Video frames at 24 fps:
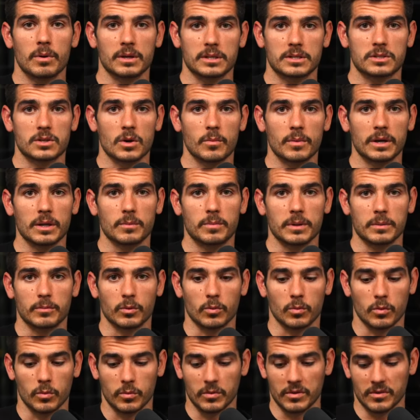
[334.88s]
But so many
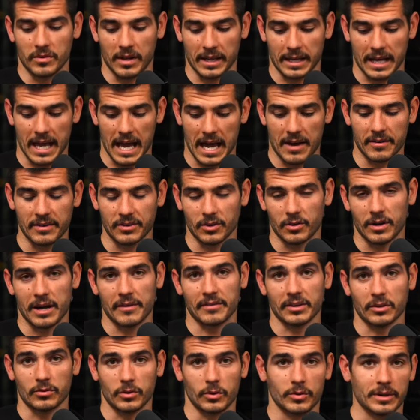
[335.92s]
people will like have it and they'll
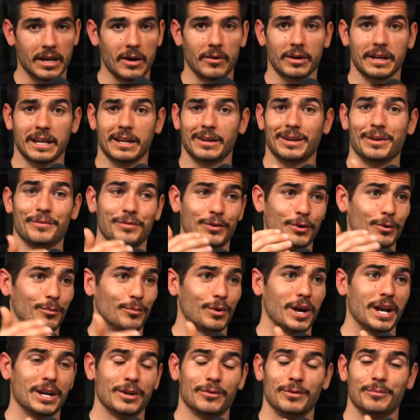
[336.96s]
have it glued. Now, again, if you're
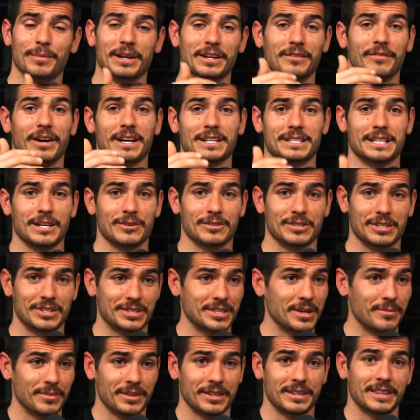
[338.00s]
brand new in med device sales and
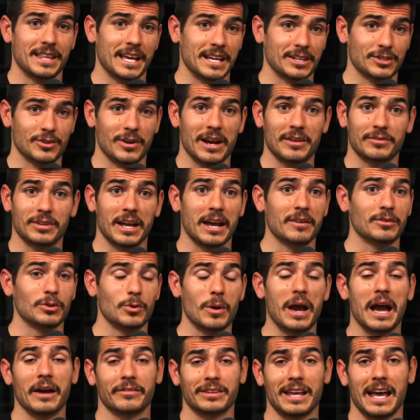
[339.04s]
some things you have to have,
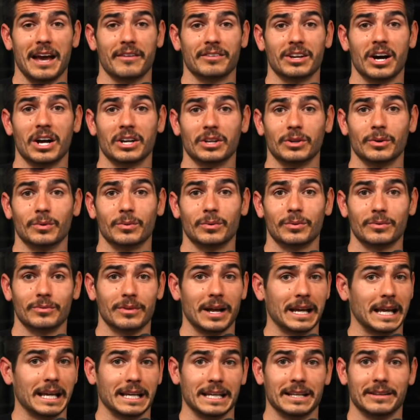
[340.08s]
you have to have it on you.
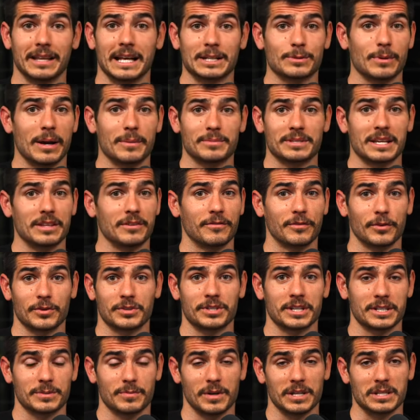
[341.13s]
Like again, that's why I'm saying the
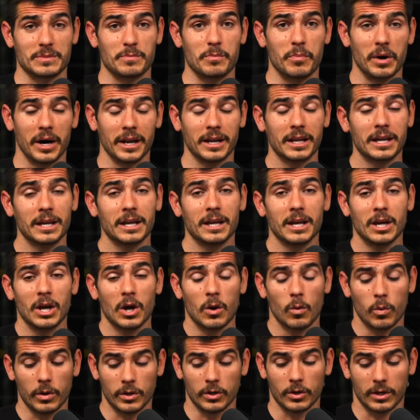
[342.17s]
first six months. But
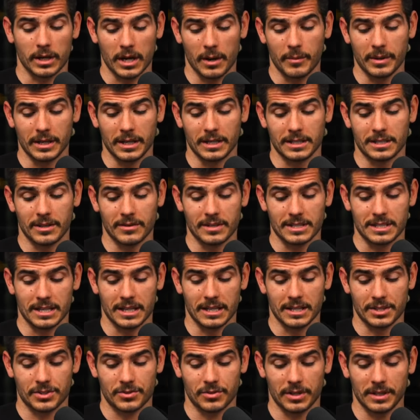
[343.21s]
when you're coming into this
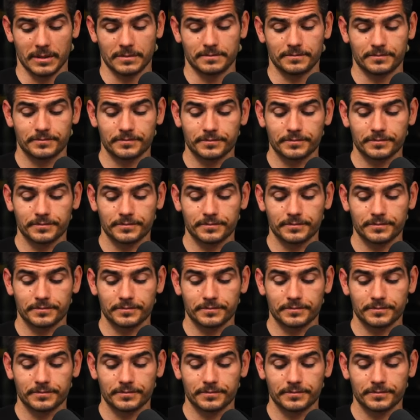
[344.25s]
industry,